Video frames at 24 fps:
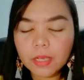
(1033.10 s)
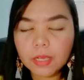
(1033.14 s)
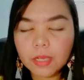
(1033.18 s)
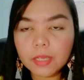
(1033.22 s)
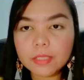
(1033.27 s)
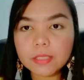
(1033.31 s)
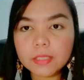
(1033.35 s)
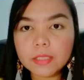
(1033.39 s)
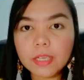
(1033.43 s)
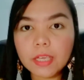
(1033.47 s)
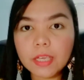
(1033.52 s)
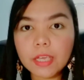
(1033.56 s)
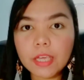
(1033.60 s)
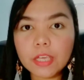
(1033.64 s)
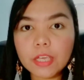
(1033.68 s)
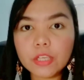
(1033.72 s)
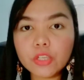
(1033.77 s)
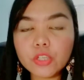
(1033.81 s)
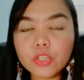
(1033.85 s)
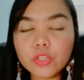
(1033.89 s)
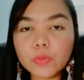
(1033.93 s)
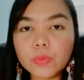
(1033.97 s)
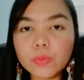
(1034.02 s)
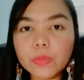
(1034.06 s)
Kasi,
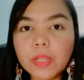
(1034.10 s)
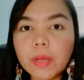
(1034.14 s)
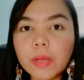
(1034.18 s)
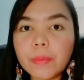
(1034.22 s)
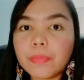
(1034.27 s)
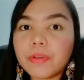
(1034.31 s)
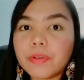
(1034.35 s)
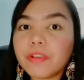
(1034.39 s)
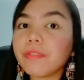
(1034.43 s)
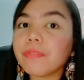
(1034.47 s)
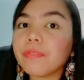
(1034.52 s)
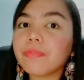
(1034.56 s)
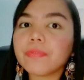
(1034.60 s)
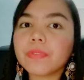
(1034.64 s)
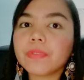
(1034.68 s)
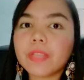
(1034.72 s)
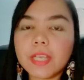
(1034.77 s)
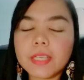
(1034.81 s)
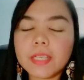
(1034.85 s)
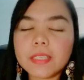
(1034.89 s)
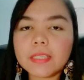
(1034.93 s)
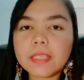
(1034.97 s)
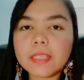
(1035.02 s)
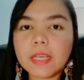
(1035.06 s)
yun yung number of
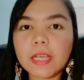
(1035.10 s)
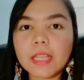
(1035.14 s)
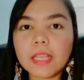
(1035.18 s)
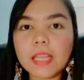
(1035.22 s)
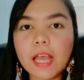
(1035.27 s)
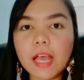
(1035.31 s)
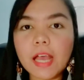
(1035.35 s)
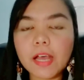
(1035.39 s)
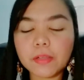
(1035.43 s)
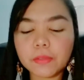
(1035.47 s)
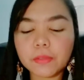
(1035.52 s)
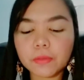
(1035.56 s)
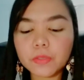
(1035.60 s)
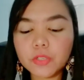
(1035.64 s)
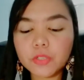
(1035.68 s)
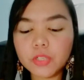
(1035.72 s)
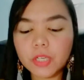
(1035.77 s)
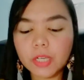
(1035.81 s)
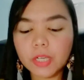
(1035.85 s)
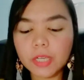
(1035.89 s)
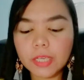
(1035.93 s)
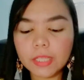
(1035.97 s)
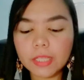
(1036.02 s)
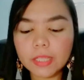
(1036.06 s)
days na kailangan ko
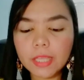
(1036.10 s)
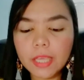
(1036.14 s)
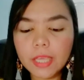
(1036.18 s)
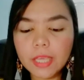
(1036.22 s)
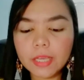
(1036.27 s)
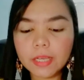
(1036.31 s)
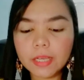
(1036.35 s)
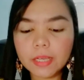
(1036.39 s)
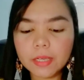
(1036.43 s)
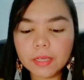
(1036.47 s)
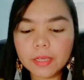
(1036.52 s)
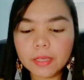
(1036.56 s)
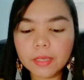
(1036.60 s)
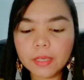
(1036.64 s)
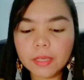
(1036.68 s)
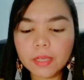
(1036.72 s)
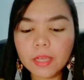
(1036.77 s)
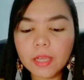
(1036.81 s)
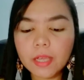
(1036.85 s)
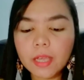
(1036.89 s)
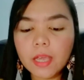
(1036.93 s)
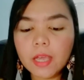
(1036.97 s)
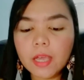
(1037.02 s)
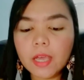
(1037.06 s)
siyang i-take.
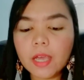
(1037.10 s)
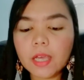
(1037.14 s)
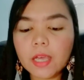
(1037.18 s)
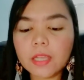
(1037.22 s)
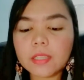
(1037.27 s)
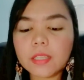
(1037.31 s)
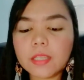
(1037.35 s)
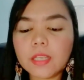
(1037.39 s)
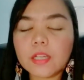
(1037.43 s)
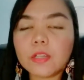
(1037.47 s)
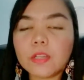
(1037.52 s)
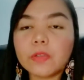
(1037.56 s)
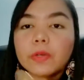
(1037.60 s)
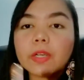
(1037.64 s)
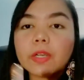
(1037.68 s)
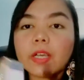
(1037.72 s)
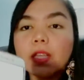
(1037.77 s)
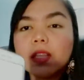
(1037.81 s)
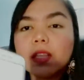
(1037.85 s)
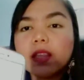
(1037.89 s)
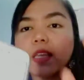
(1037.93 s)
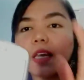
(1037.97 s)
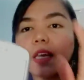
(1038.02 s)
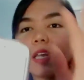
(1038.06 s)
And then, look at